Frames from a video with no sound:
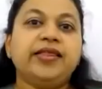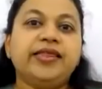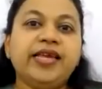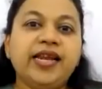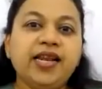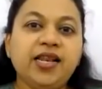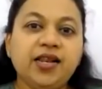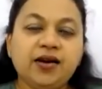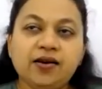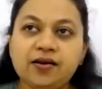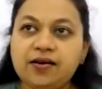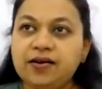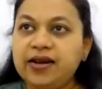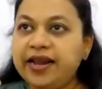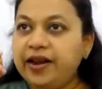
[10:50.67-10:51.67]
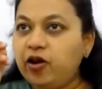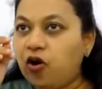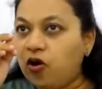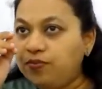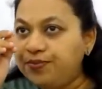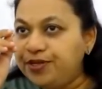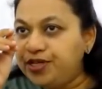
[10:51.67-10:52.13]
They learn and
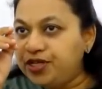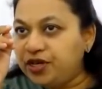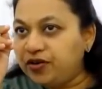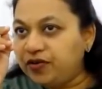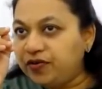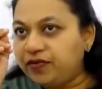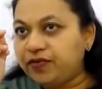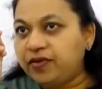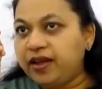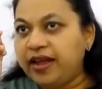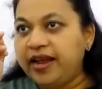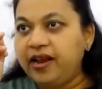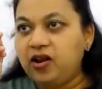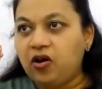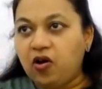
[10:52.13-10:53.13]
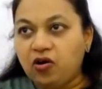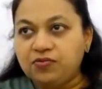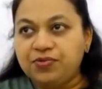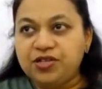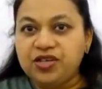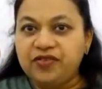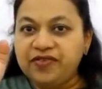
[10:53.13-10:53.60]
observe and
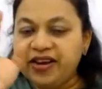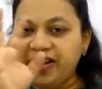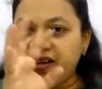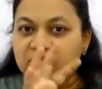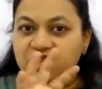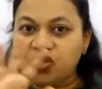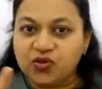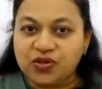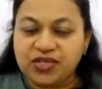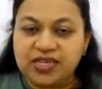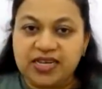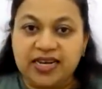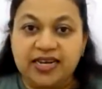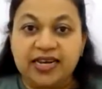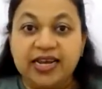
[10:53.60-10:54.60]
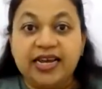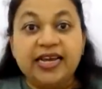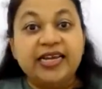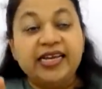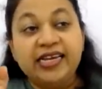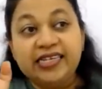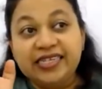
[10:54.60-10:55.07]
associate
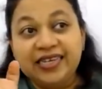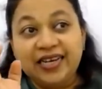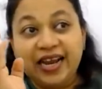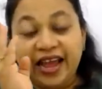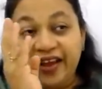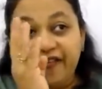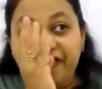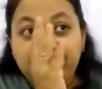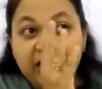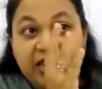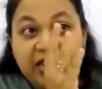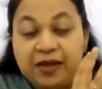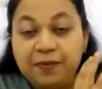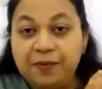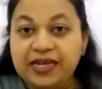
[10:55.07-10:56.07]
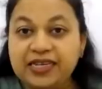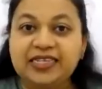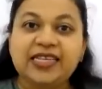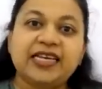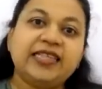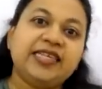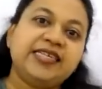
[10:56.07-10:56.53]
each and every
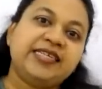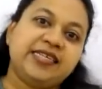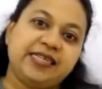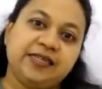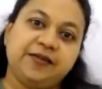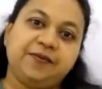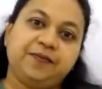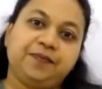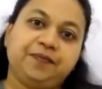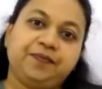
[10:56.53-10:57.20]
image that they see.